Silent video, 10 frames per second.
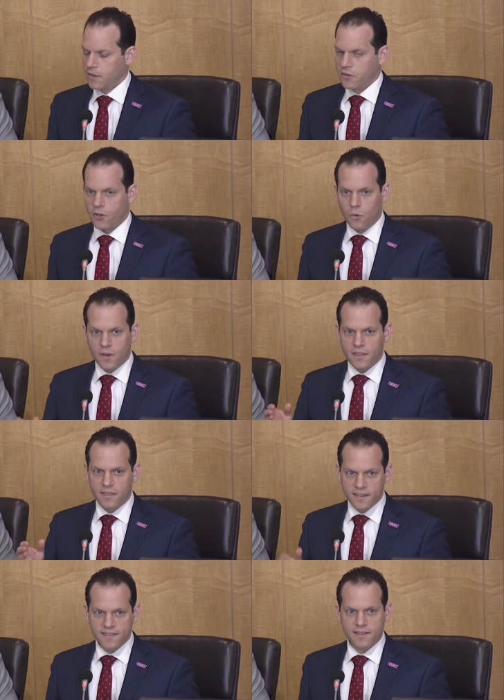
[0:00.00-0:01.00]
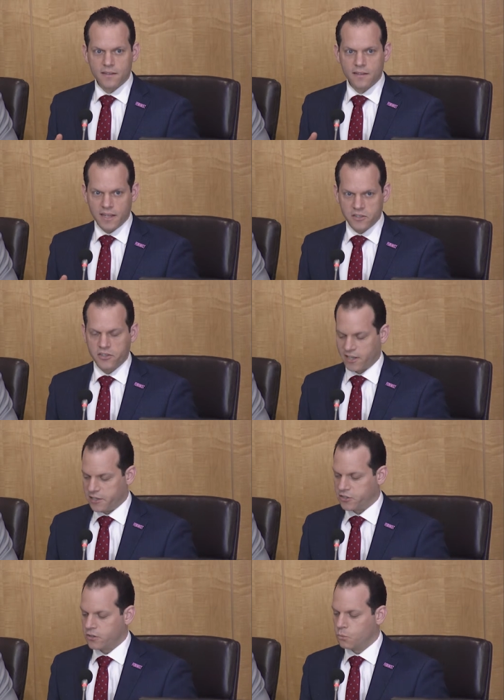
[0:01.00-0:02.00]
So this
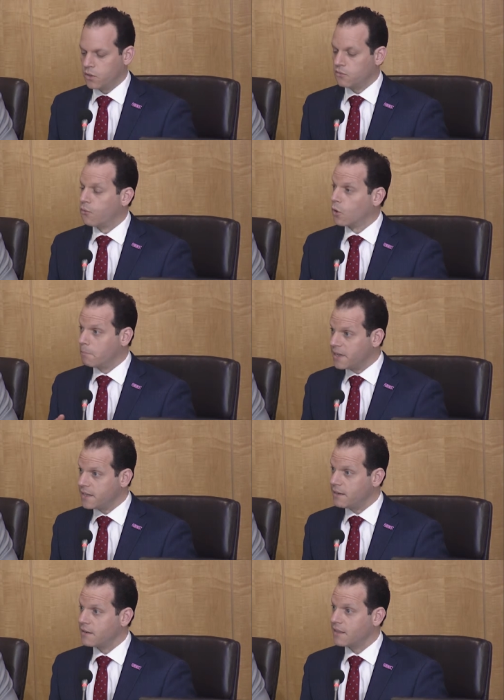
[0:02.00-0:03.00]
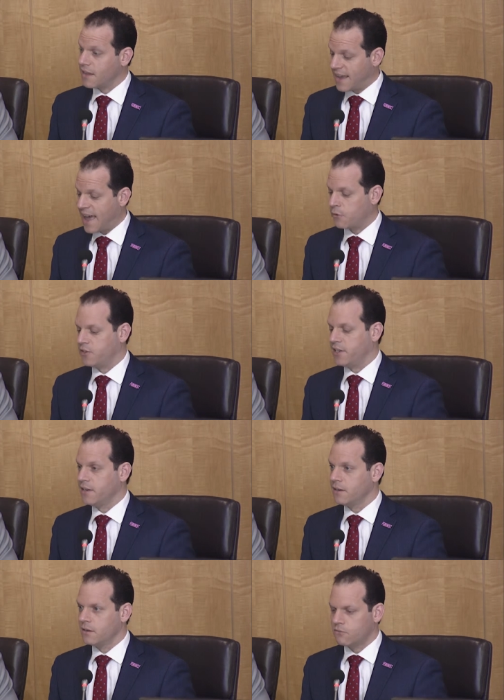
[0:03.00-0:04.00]
legislation will forbid the
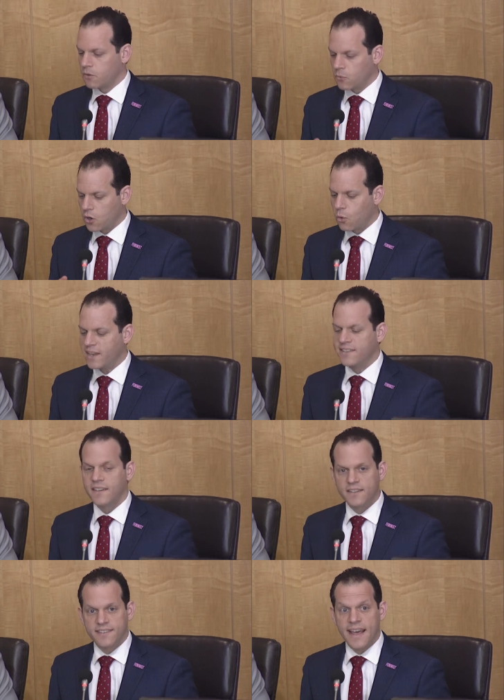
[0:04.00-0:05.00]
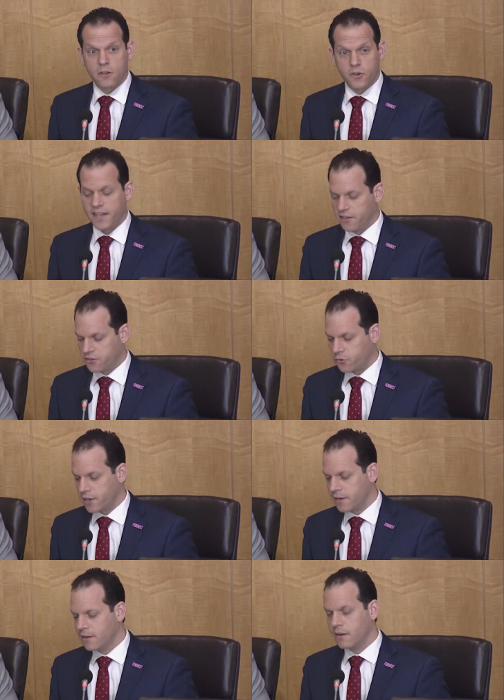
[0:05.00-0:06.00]
county from requesting salary
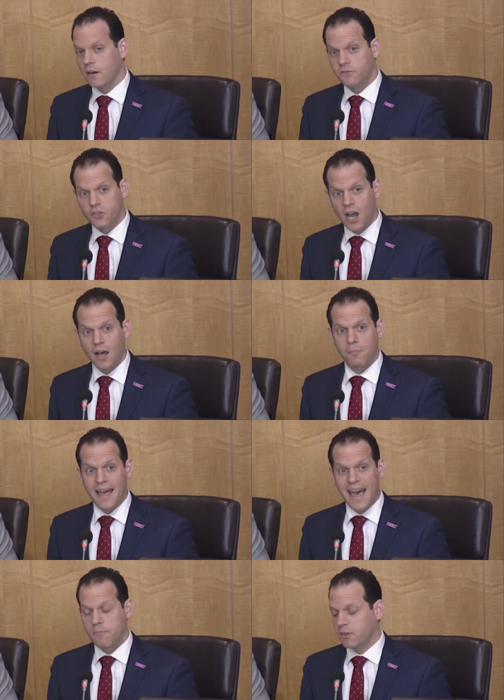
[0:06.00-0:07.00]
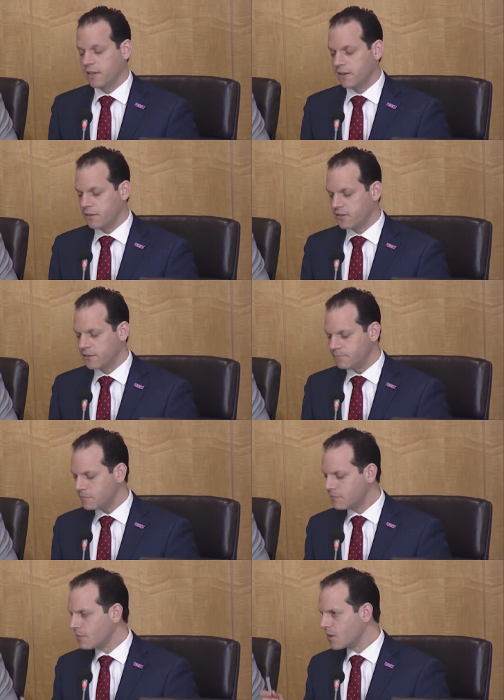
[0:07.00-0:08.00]
history of job applicants.
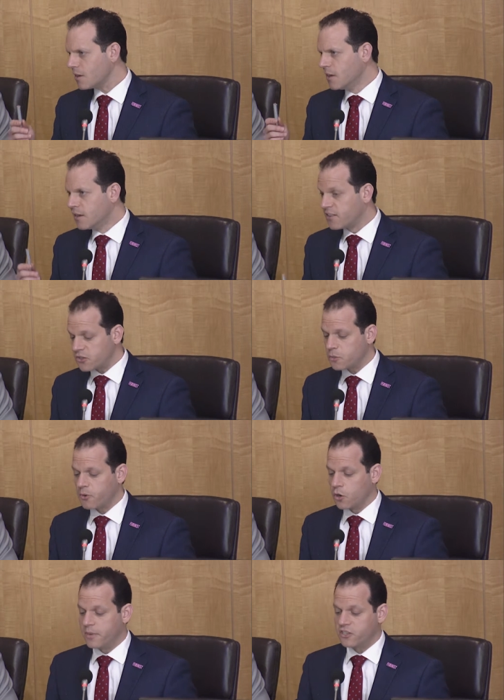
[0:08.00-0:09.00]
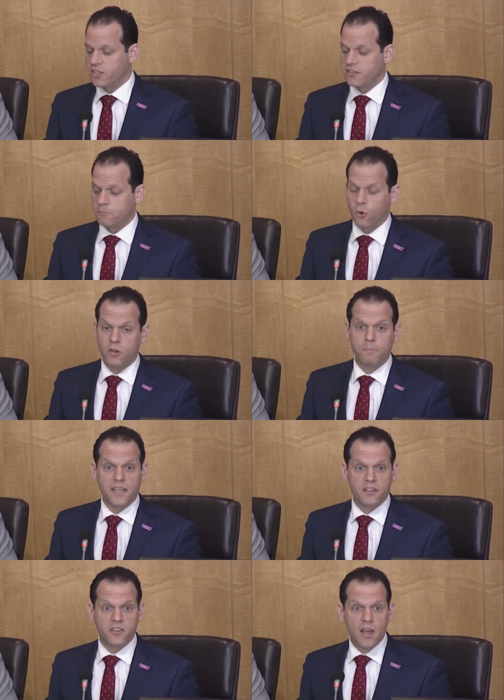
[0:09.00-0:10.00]
Such a prohibition is important
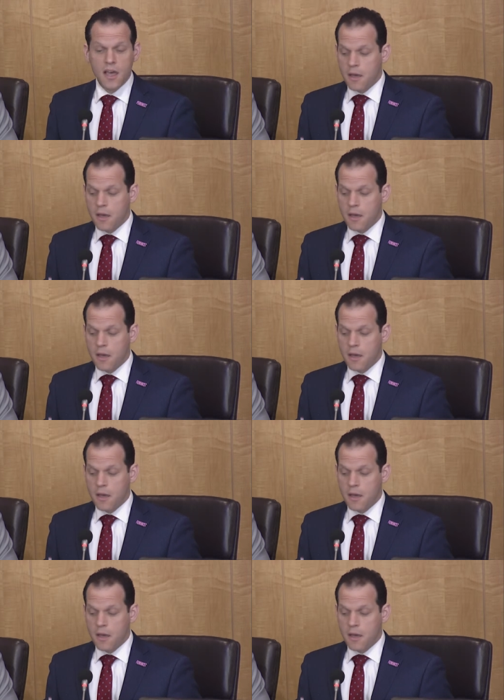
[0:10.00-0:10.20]
because